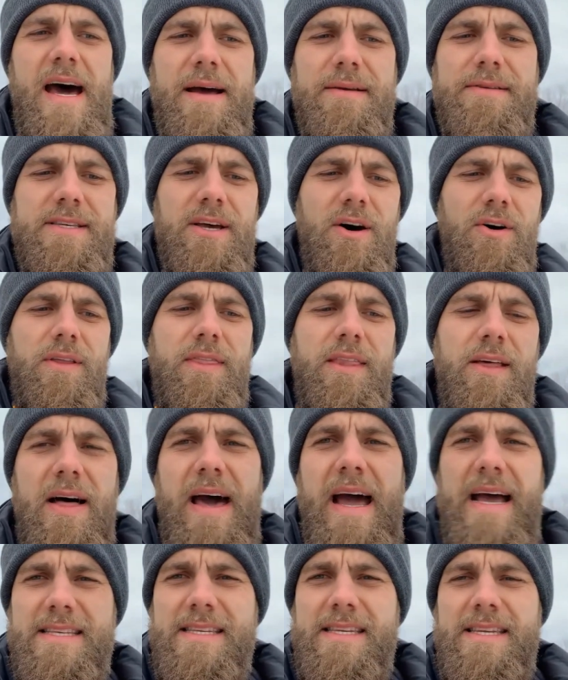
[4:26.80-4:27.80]
So in the
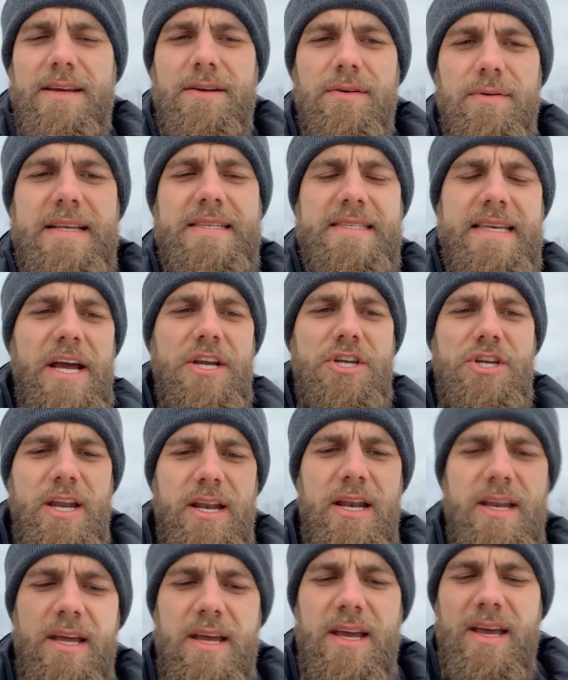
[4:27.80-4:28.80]
last
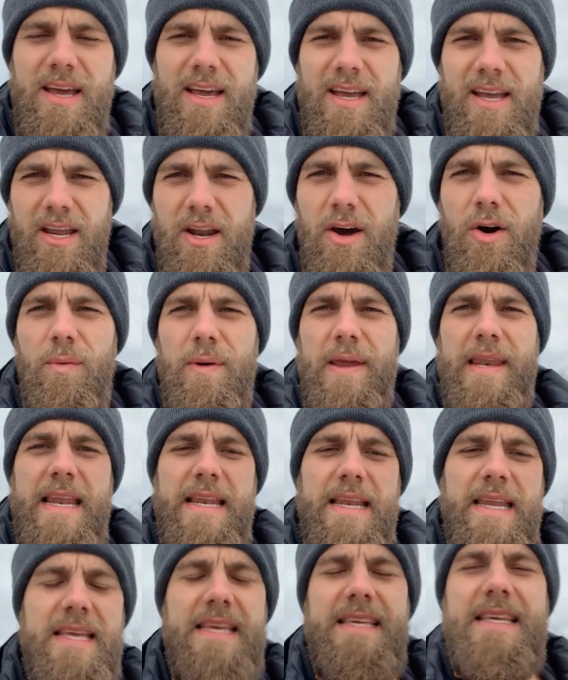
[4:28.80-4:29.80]
recession, you know, we
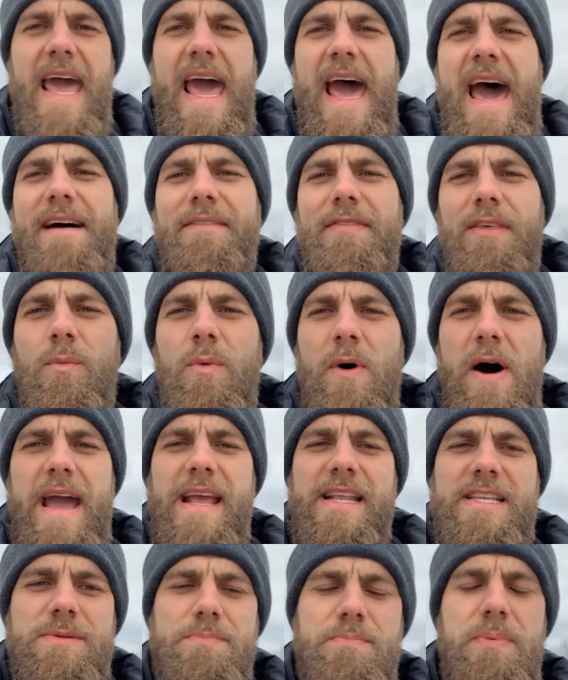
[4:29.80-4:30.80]
didn't have the
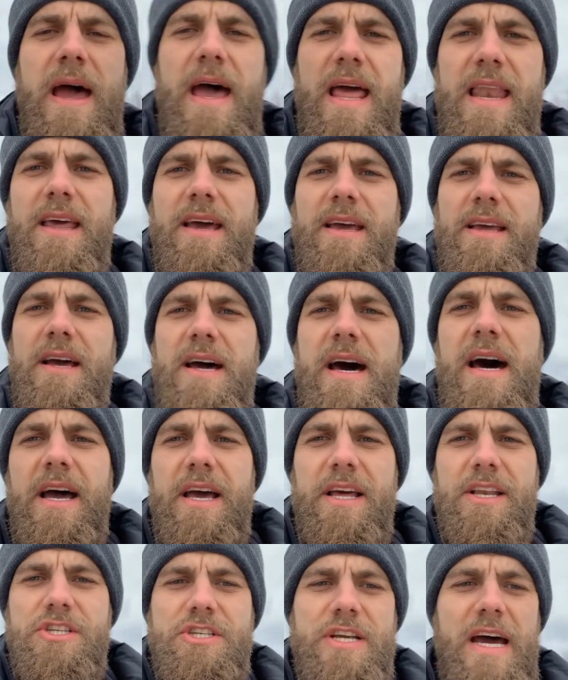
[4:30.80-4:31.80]
widespread
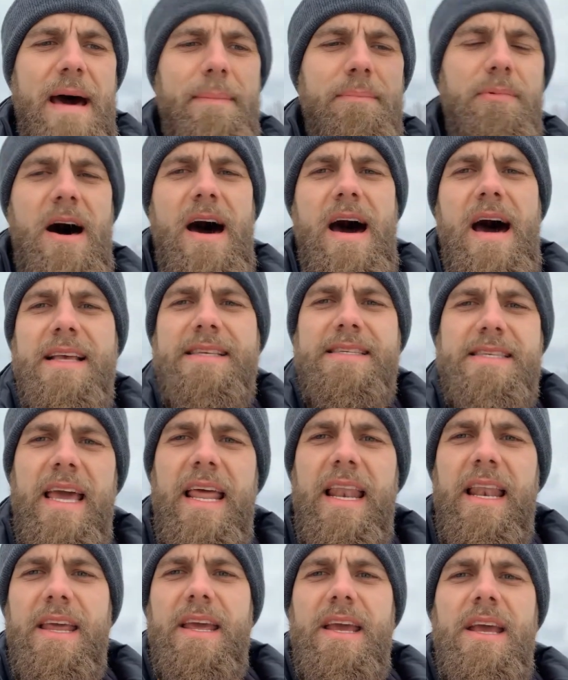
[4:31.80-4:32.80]
job loss
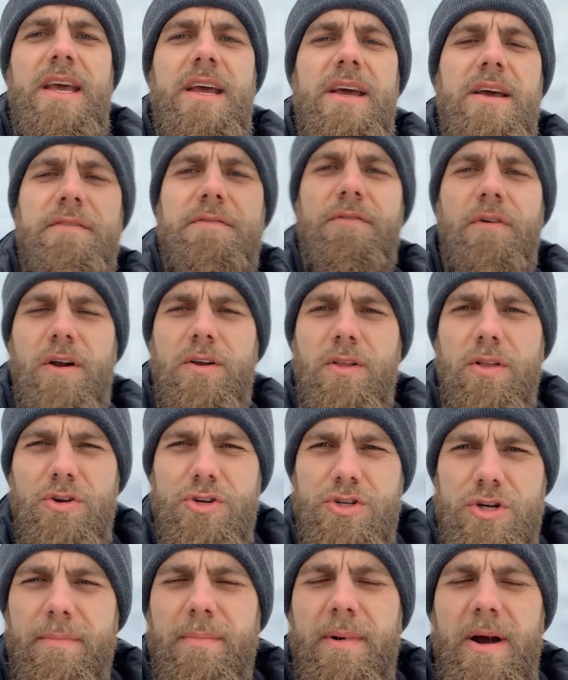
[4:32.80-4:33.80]
and
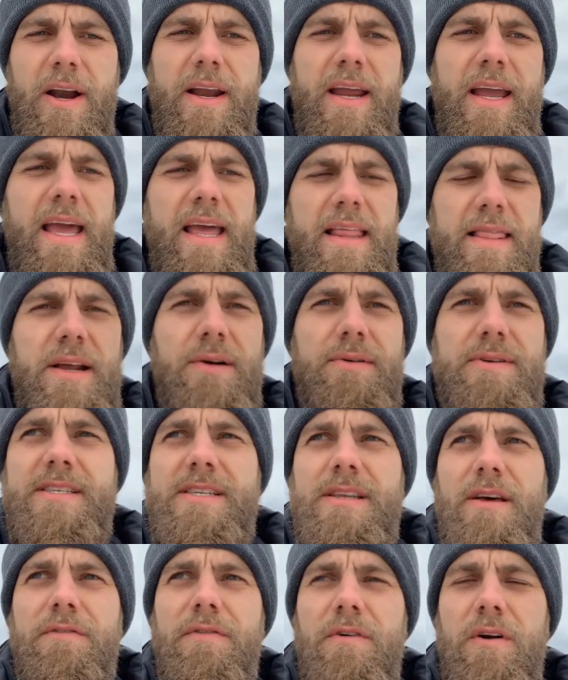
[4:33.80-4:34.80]
foreclosure market, and there was
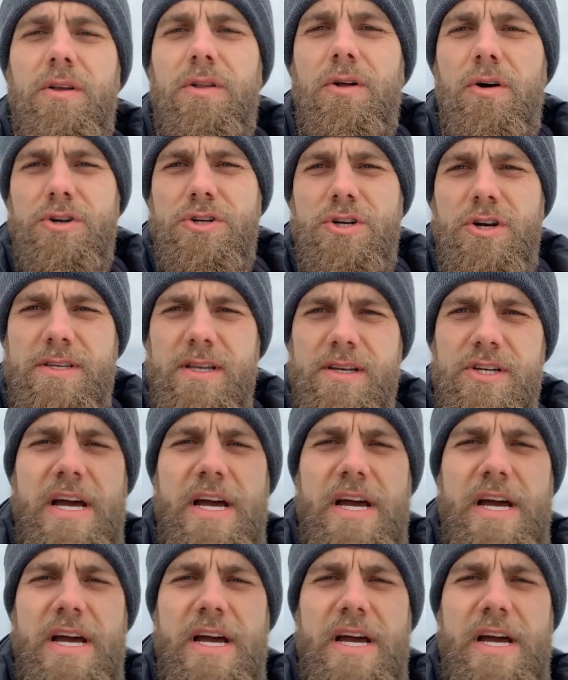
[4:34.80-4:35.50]
still foreclosures and